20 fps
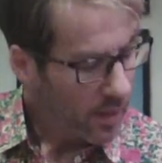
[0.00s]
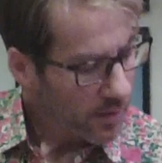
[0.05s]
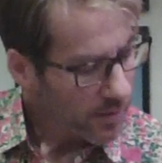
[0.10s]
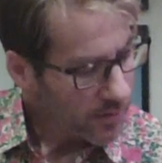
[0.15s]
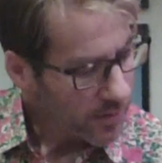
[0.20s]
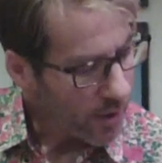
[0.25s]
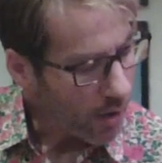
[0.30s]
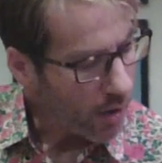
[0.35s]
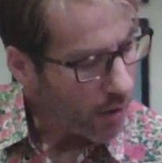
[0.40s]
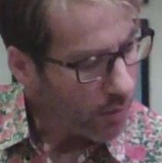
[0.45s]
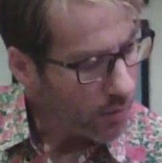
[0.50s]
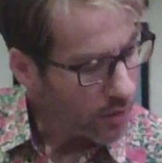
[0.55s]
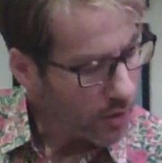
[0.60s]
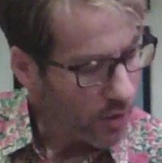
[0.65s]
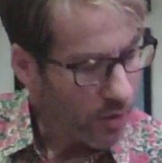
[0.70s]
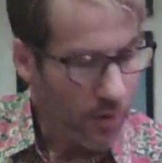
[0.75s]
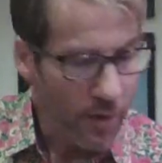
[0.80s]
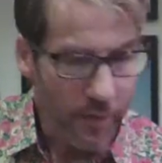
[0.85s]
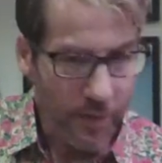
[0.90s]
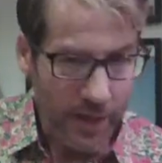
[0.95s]
so
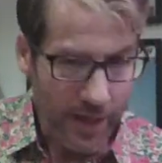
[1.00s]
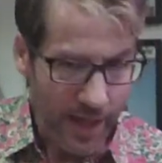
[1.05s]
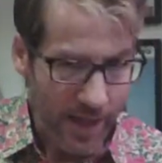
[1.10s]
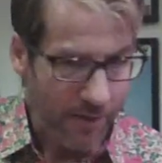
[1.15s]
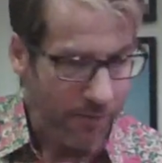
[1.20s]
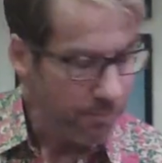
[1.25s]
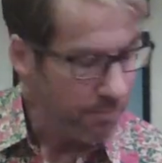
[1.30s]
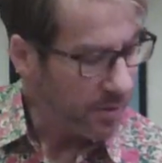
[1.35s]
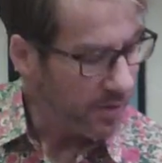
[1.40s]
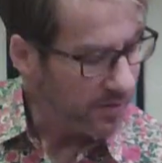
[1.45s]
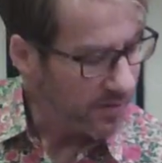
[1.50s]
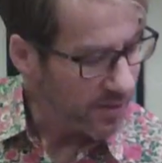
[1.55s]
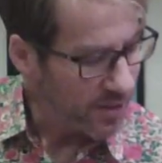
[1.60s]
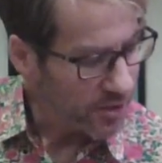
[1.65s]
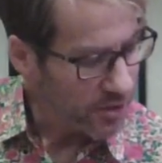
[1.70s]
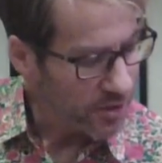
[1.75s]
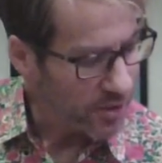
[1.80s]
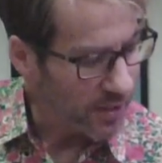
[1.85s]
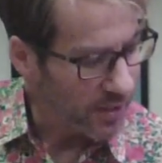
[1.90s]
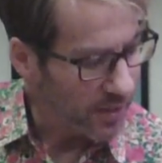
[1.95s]
you're in the F
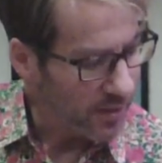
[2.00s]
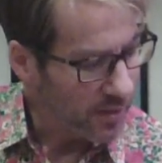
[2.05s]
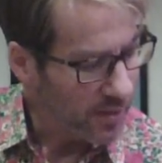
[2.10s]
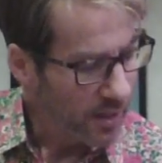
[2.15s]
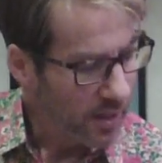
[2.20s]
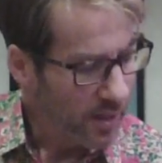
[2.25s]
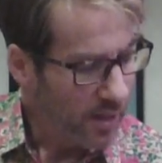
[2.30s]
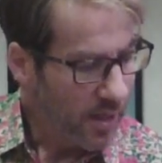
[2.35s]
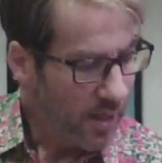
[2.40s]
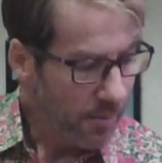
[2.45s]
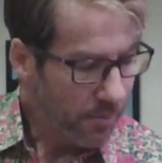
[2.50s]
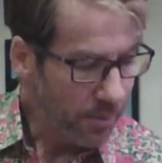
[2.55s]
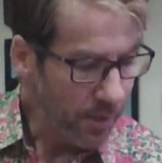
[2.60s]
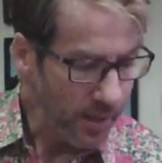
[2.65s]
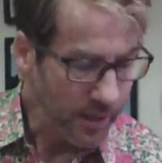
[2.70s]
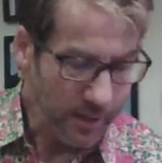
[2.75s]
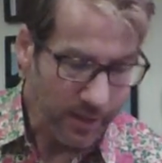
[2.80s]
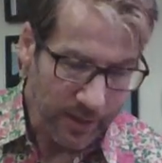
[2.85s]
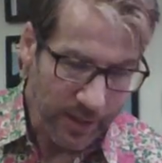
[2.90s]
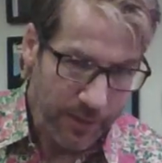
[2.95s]
position,
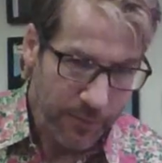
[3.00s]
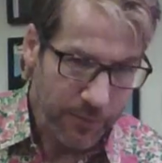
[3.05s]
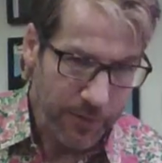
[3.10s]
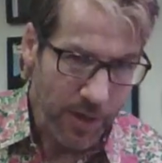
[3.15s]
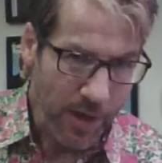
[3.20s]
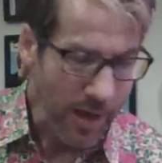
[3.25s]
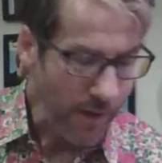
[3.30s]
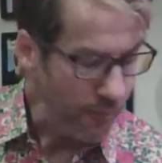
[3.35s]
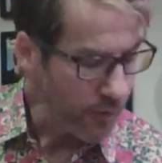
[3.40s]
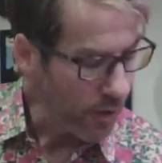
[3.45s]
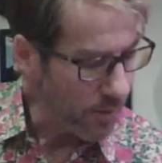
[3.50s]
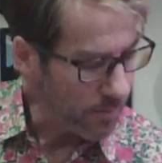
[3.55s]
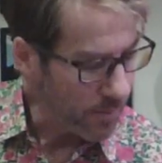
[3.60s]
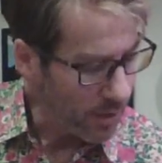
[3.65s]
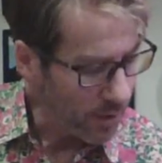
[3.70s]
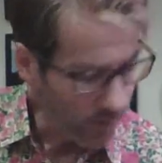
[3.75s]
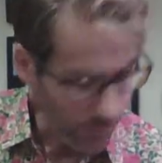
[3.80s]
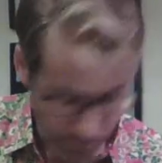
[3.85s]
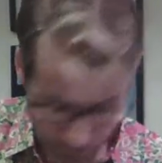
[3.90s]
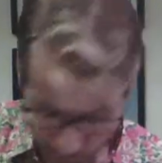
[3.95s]
but lift off your middle